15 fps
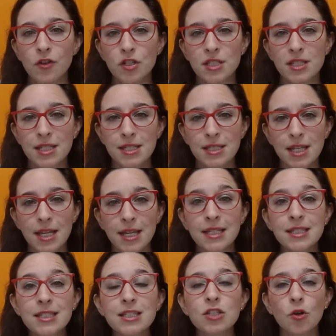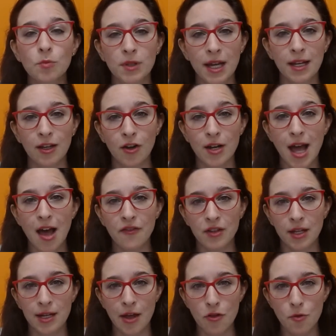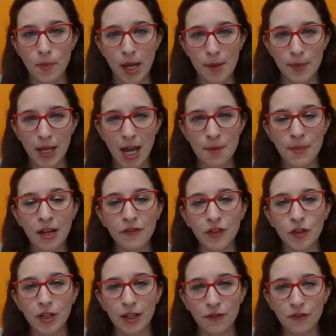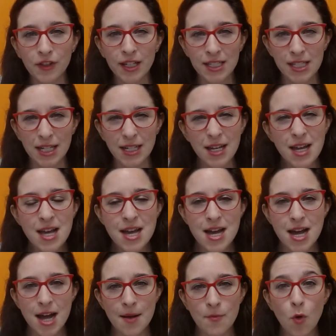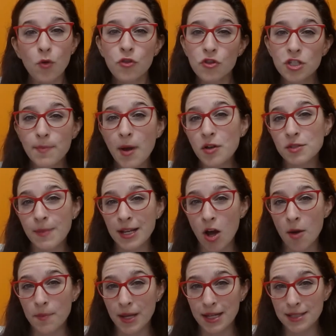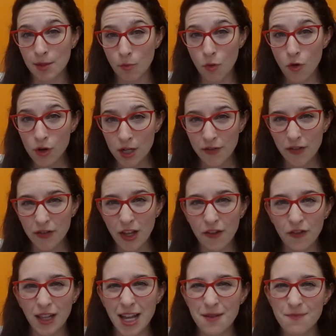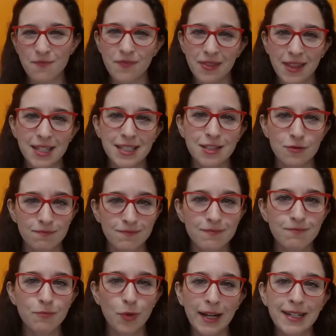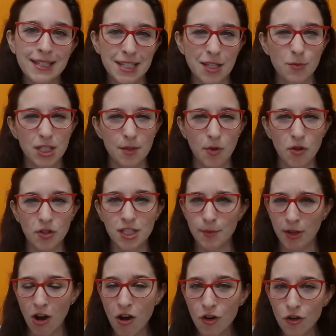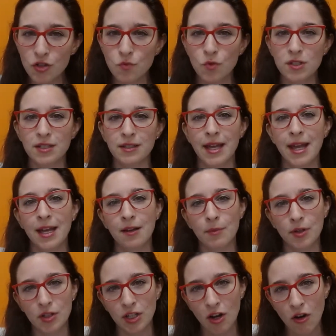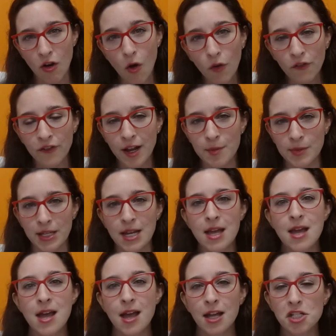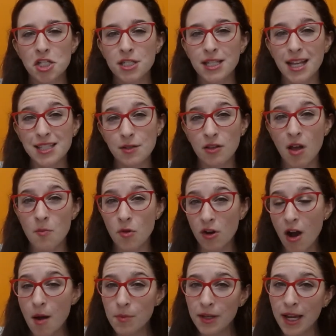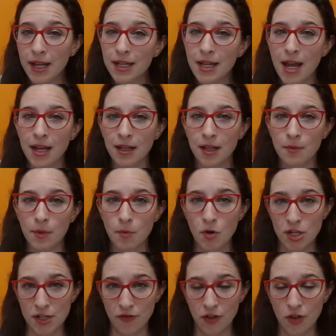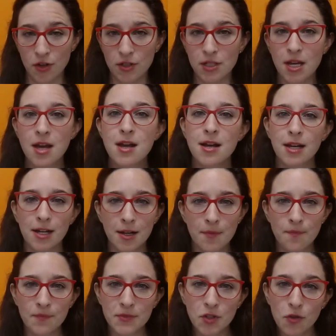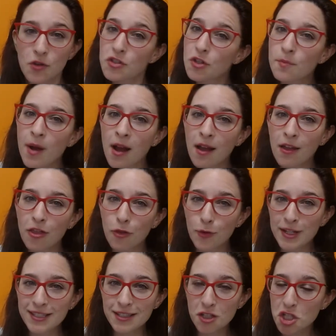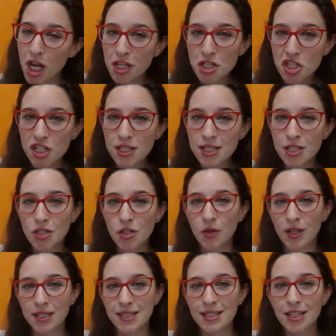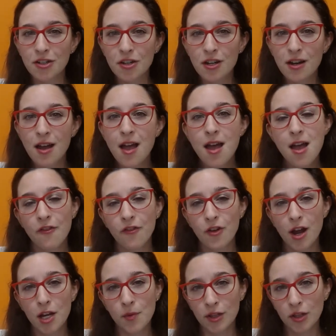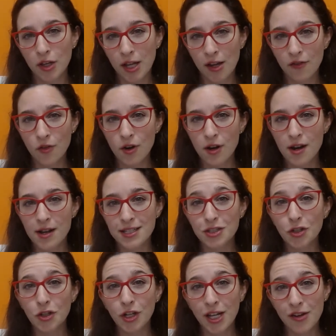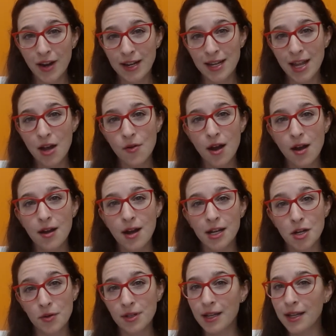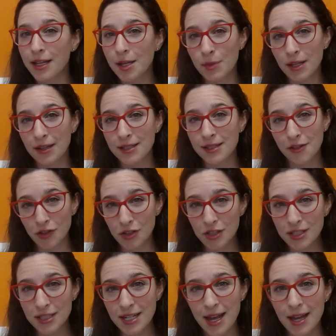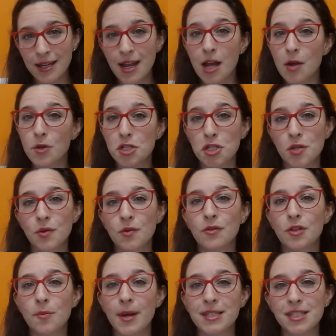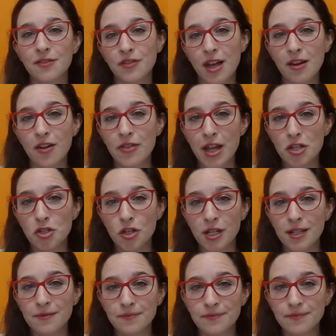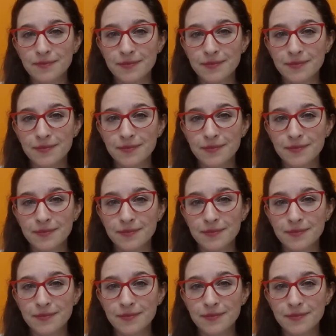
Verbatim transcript: versus is still planning on having another baby and might feel conflicted, um, or their spouse might not be as supportive if they feel like this pregnancy was supposed to be ours, we're delaying building our own family. It just gets a lot more complicated and can be more difficult. Um, so those are my three suggestions to consider for anyone looking for a surrogate right now. I know it can be difficult, and I wish you the best of luck on that journey.